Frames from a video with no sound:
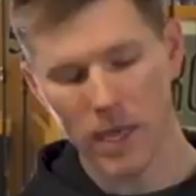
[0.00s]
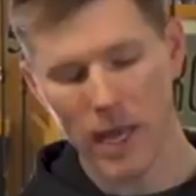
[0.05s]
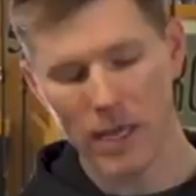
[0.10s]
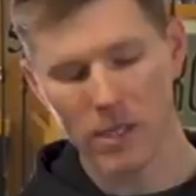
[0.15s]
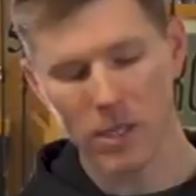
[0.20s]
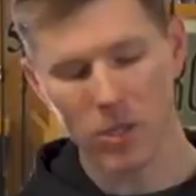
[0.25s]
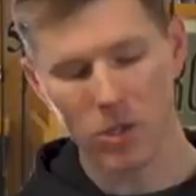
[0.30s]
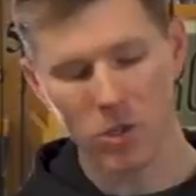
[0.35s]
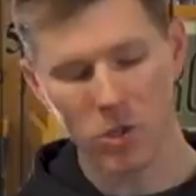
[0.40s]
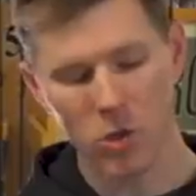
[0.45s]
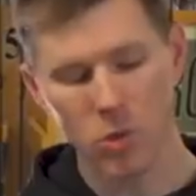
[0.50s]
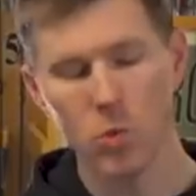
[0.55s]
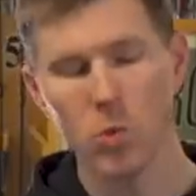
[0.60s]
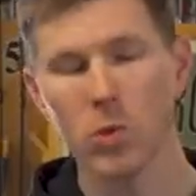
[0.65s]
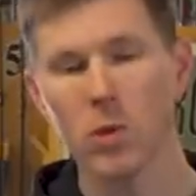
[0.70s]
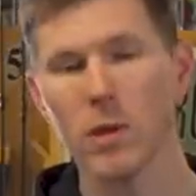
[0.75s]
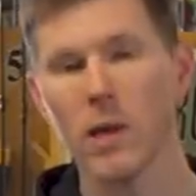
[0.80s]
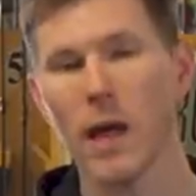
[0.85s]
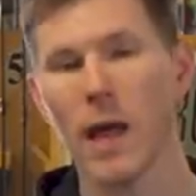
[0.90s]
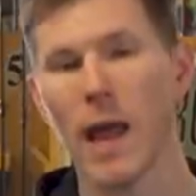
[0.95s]
it has a
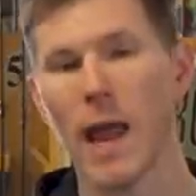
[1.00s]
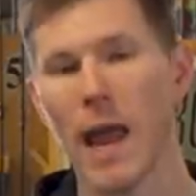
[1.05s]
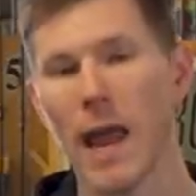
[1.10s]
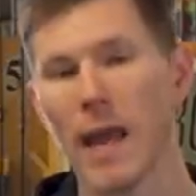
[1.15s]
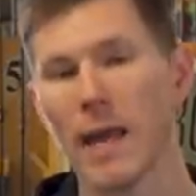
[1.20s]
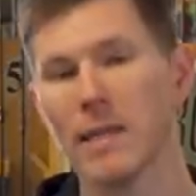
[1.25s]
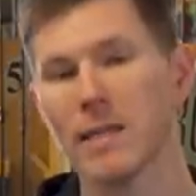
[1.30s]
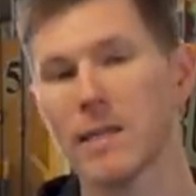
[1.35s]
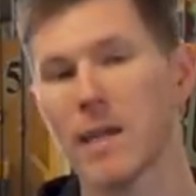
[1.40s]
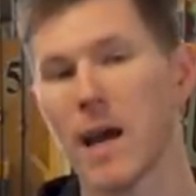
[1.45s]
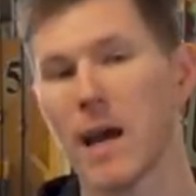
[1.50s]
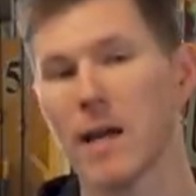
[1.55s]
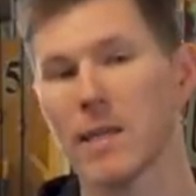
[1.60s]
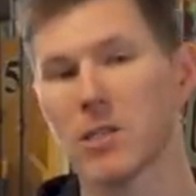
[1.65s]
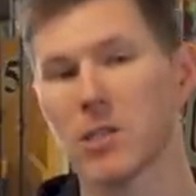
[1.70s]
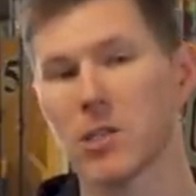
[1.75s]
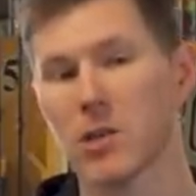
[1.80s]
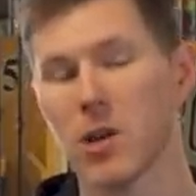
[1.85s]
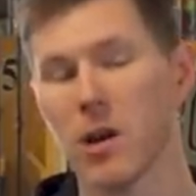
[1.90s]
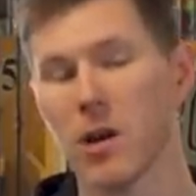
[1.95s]
dual
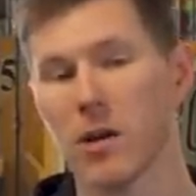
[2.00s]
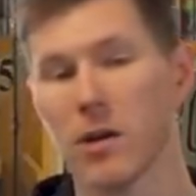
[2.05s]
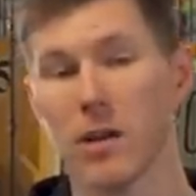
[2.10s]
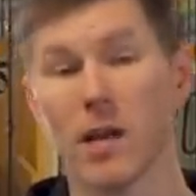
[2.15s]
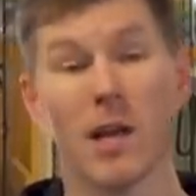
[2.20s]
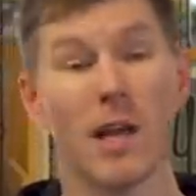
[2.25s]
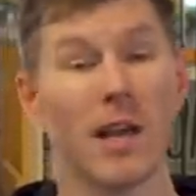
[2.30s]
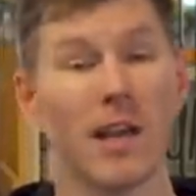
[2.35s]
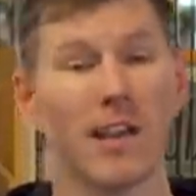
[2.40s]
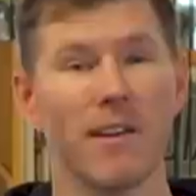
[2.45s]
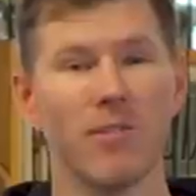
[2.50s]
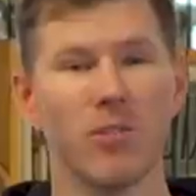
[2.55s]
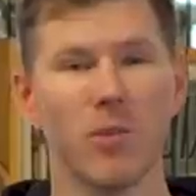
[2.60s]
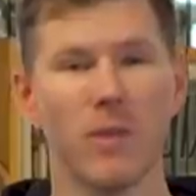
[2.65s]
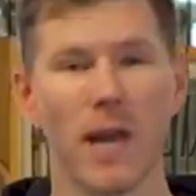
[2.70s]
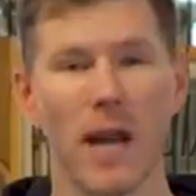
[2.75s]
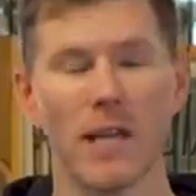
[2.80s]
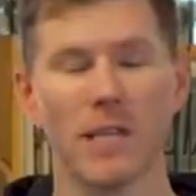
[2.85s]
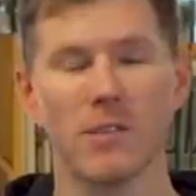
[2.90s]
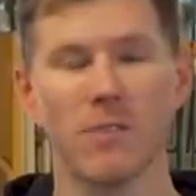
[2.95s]
hand-tied skirt. Gives you a
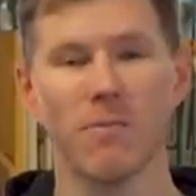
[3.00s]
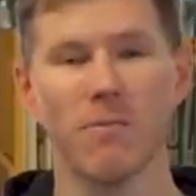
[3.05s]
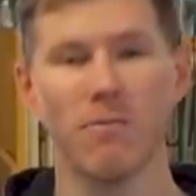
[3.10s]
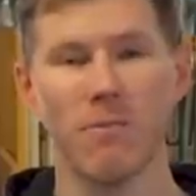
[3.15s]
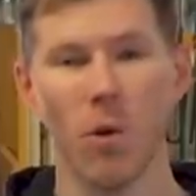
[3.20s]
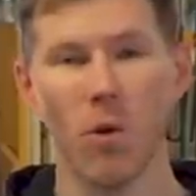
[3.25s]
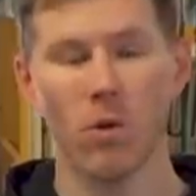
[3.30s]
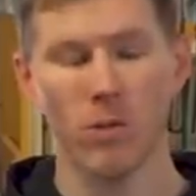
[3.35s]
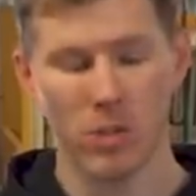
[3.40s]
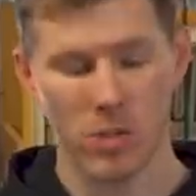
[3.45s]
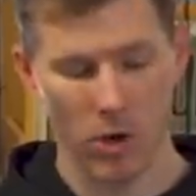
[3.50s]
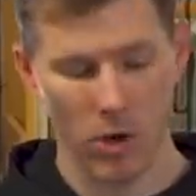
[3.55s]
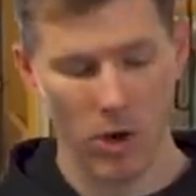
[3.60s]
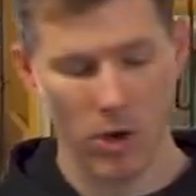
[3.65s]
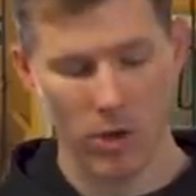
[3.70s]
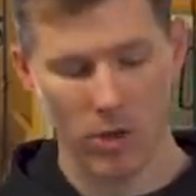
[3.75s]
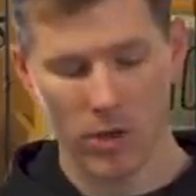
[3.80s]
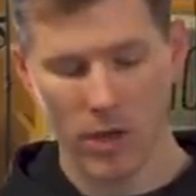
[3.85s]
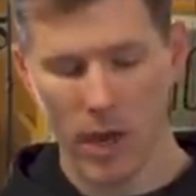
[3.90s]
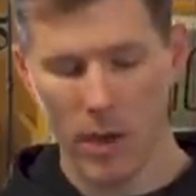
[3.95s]
nice full
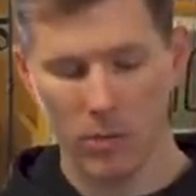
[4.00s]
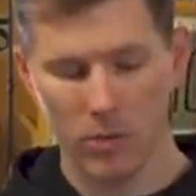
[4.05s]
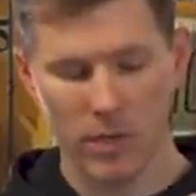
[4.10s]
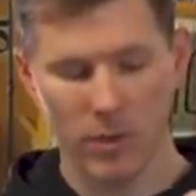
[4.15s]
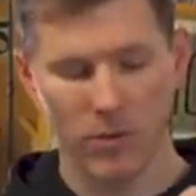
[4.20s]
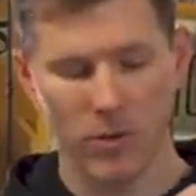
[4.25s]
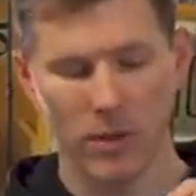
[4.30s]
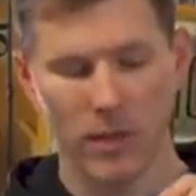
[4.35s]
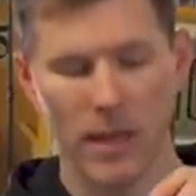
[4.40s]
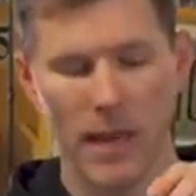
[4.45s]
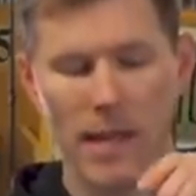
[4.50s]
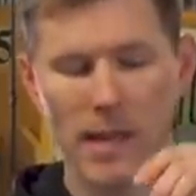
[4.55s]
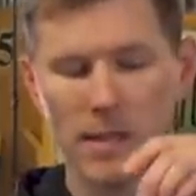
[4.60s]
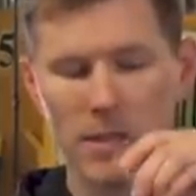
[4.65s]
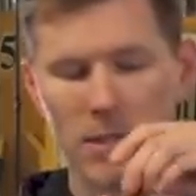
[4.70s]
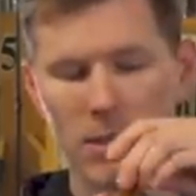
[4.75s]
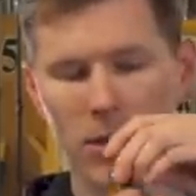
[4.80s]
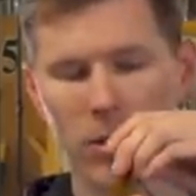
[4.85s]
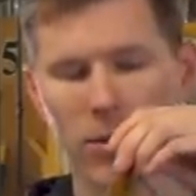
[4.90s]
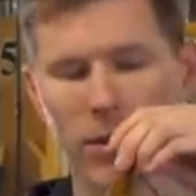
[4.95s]
skirt, couple different
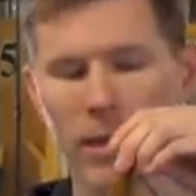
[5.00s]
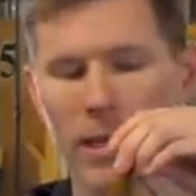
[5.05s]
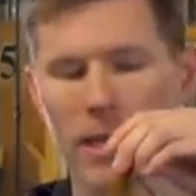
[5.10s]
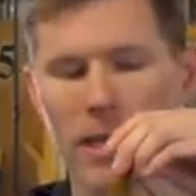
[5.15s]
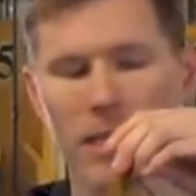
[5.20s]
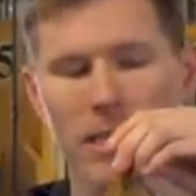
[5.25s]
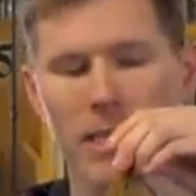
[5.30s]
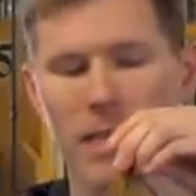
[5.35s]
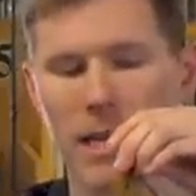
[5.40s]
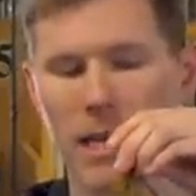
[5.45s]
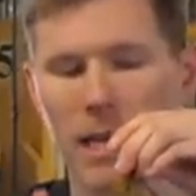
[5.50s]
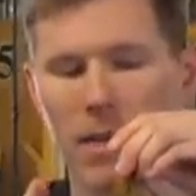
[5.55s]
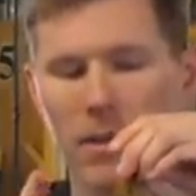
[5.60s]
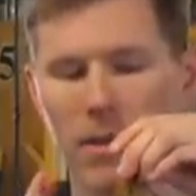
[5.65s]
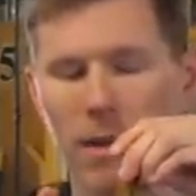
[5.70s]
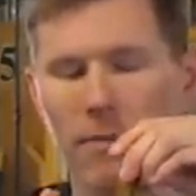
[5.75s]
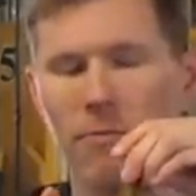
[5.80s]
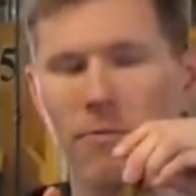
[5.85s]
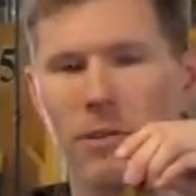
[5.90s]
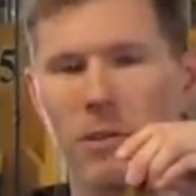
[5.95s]
lakes. You're really gonna see
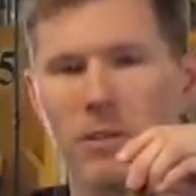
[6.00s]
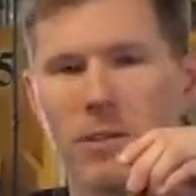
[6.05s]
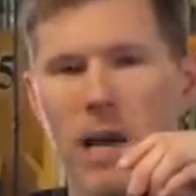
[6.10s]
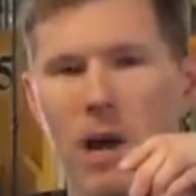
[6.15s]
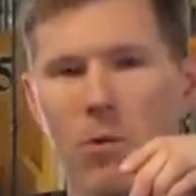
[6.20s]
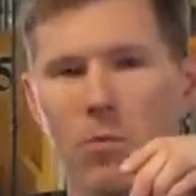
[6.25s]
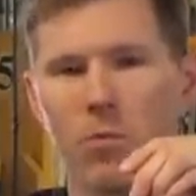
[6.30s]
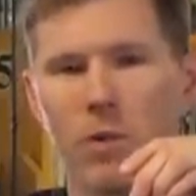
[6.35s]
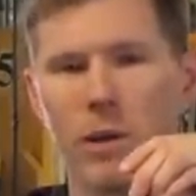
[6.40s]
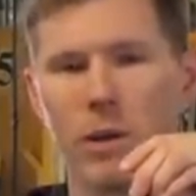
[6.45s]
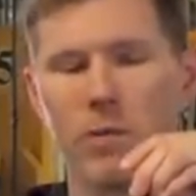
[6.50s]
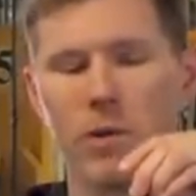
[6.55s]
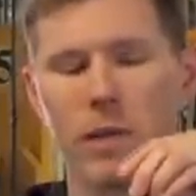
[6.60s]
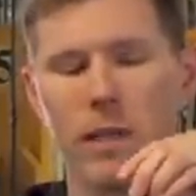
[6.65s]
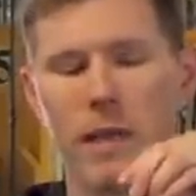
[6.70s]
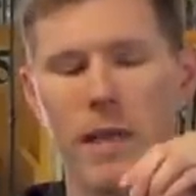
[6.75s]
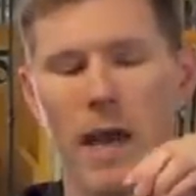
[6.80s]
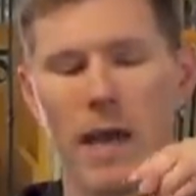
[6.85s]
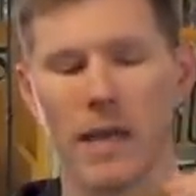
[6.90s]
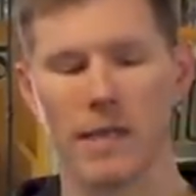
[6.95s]
it. It fills out really,
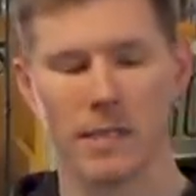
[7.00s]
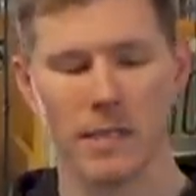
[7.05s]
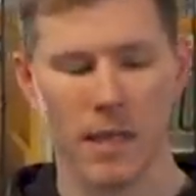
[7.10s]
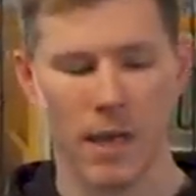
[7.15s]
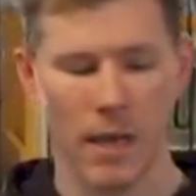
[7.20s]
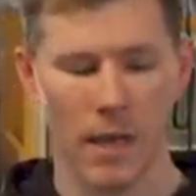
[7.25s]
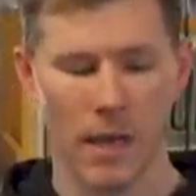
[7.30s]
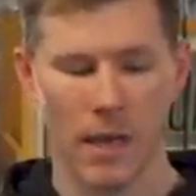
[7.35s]
really nice.